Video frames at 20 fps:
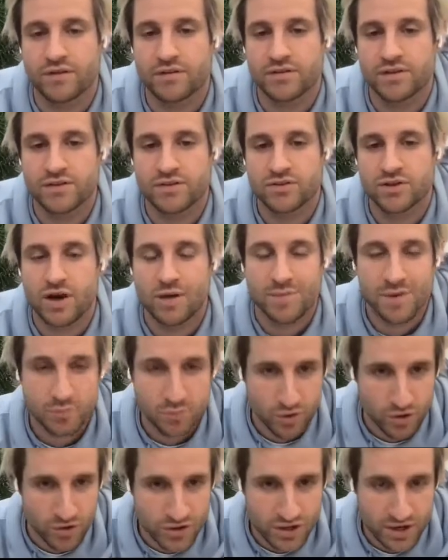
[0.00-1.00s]
this common
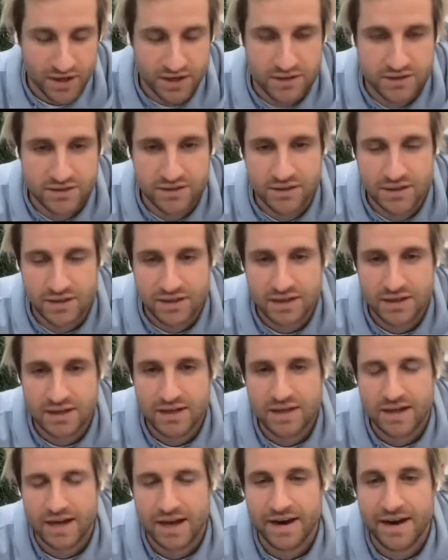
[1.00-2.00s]
project,
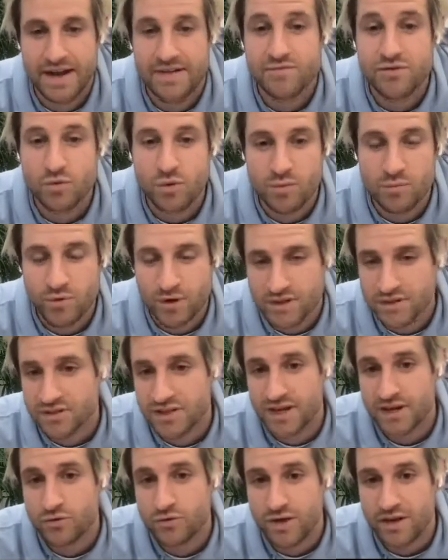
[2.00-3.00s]
and everyone brings
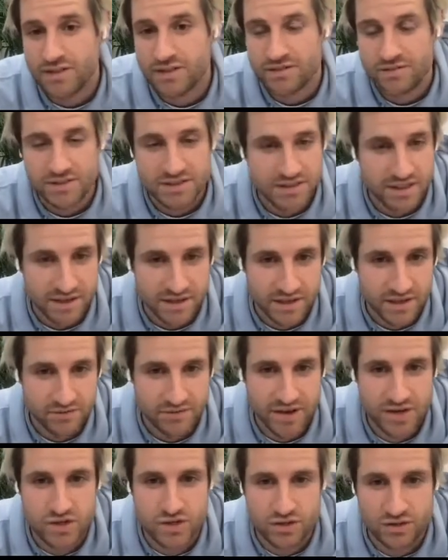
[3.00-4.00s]
their creativity and
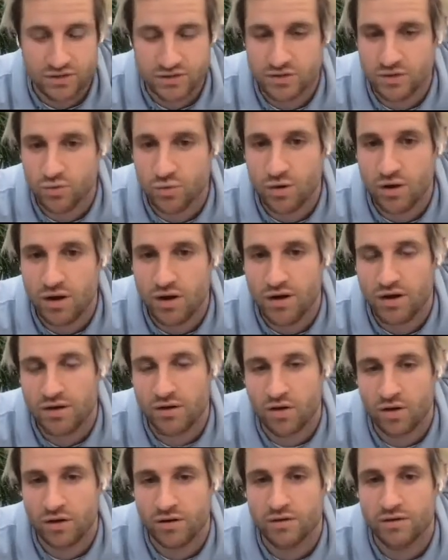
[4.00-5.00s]
innovation to
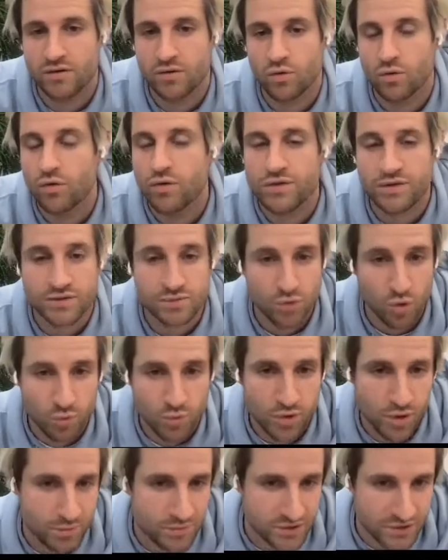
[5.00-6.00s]
work on all the small
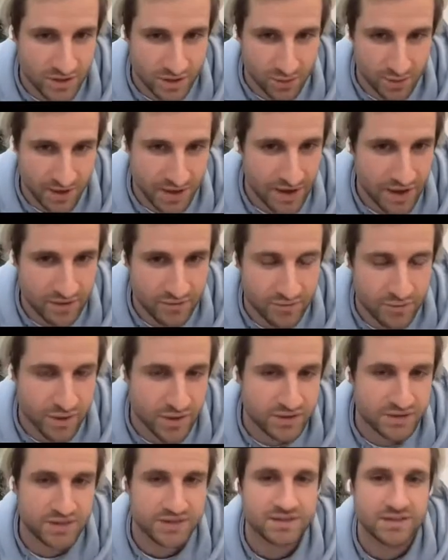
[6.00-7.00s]
problems that we have.
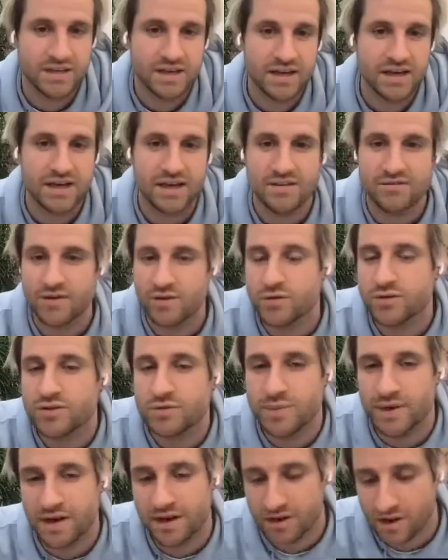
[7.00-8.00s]
Because if it was
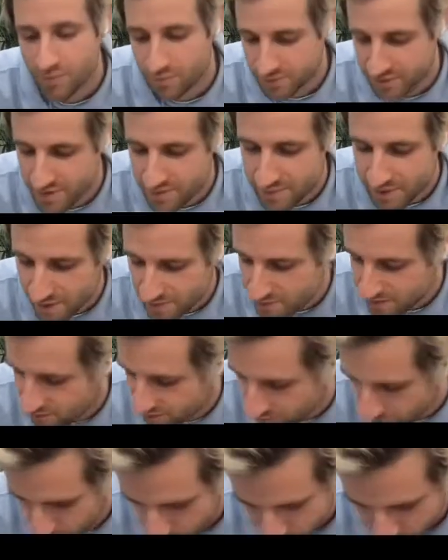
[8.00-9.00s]
a bigger company,
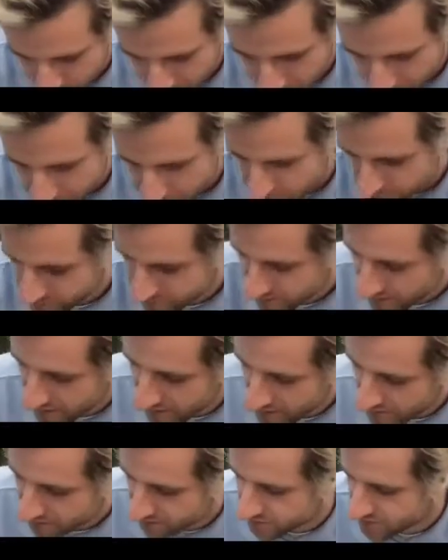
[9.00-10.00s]
maybe we'd be able to say,
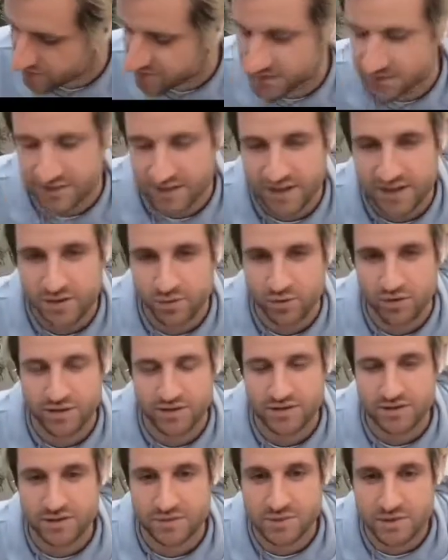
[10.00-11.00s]
hey, this is exactly what
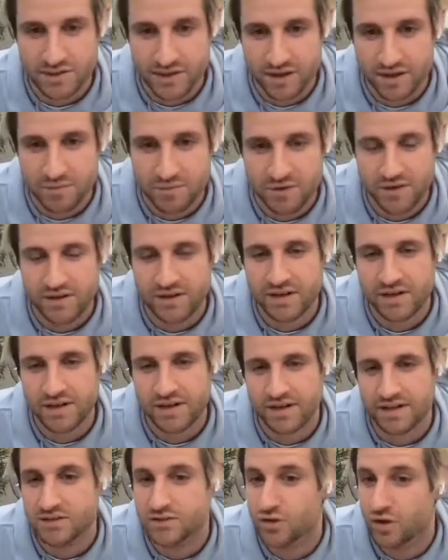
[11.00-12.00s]
needs to be done. But
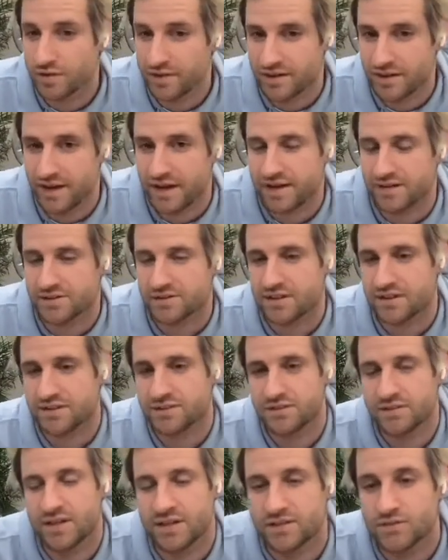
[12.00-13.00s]
it's not the case.
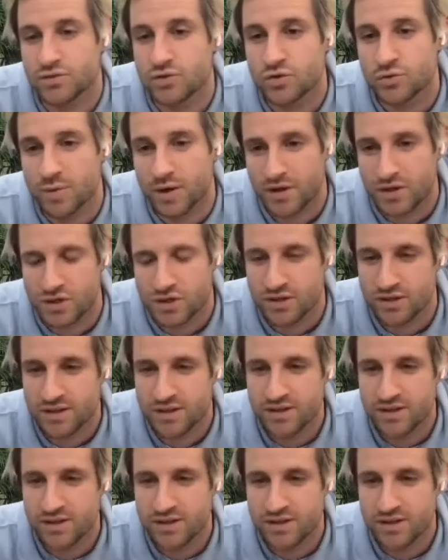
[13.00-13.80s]
There's too much